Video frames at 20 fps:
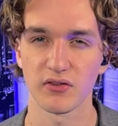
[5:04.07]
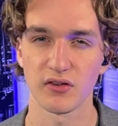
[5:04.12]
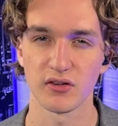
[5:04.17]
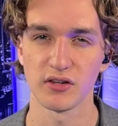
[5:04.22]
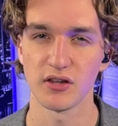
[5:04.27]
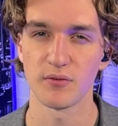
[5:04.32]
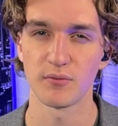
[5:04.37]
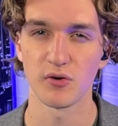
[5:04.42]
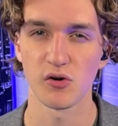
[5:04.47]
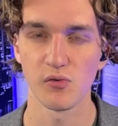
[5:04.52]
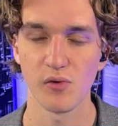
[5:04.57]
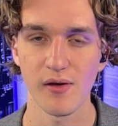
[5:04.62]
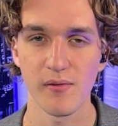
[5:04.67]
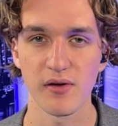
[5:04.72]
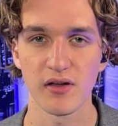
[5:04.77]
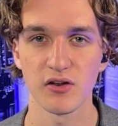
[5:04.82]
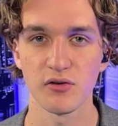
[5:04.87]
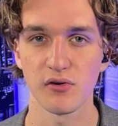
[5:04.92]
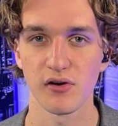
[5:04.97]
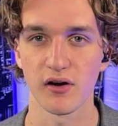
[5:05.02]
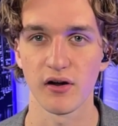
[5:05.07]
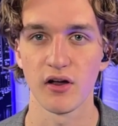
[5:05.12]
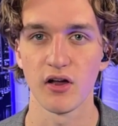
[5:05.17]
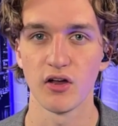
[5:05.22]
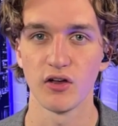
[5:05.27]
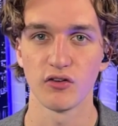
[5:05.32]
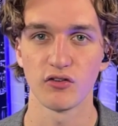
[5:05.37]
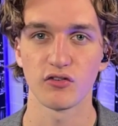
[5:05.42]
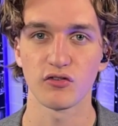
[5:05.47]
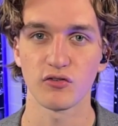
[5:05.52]
liberal women who are
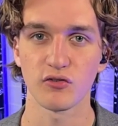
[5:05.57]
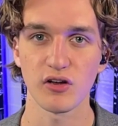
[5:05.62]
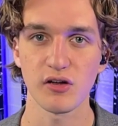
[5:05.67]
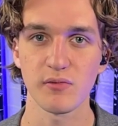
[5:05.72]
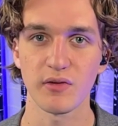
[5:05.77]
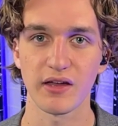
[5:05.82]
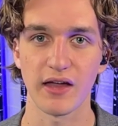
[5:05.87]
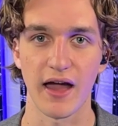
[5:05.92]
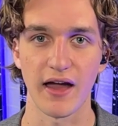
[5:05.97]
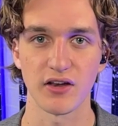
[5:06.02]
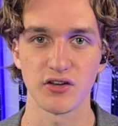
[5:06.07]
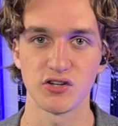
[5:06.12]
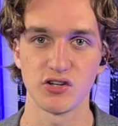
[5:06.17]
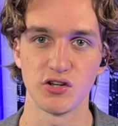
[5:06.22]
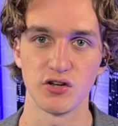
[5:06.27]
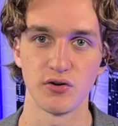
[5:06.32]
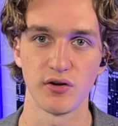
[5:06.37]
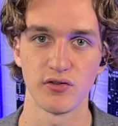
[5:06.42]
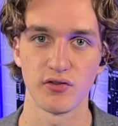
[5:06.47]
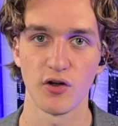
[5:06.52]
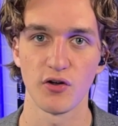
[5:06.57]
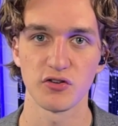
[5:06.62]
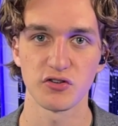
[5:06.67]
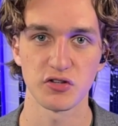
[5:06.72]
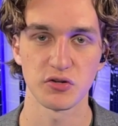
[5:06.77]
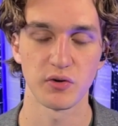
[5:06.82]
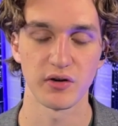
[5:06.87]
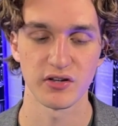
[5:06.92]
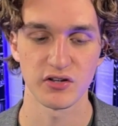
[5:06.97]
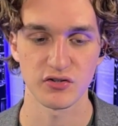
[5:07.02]
screaming at you, and those are
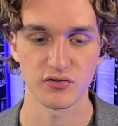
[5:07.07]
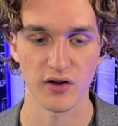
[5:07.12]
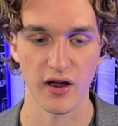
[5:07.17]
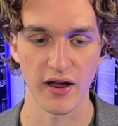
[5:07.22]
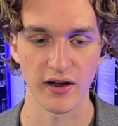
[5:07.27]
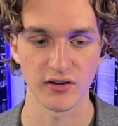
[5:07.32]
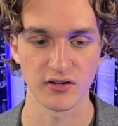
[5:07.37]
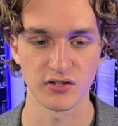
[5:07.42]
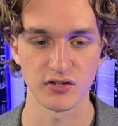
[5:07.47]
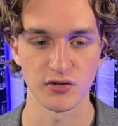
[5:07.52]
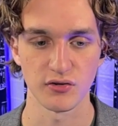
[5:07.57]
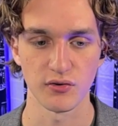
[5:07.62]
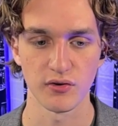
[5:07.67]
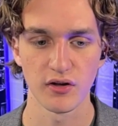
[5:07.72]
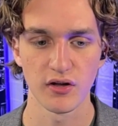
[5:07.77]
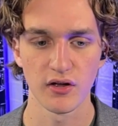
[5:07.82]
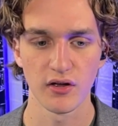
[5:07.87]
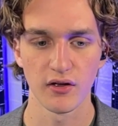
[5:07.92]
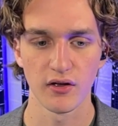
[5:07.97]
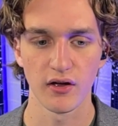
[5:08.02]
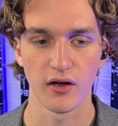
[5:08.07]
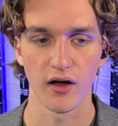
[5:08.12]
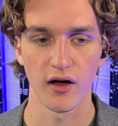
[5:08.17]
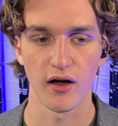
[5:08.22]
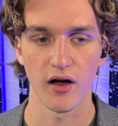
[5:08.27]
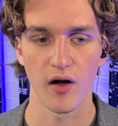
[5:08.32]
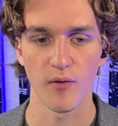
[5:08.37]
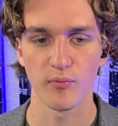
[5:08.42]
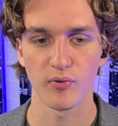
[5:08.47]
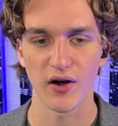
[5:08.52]
the ones trying to uh,
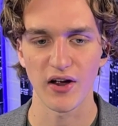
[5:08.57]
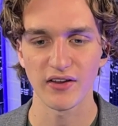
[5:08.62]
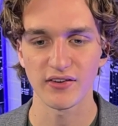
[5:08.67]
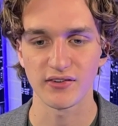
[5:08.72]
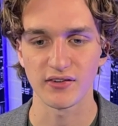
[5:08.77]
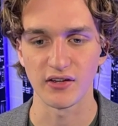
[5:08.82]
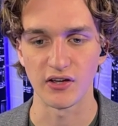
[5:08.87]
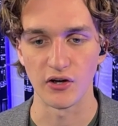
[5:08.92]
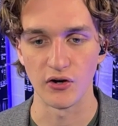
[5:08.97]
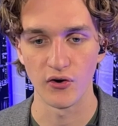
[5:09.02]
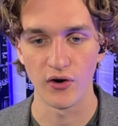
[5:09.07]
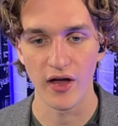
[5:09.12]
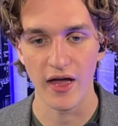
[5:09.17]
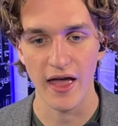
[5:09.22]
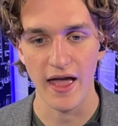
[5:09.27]
oppress you.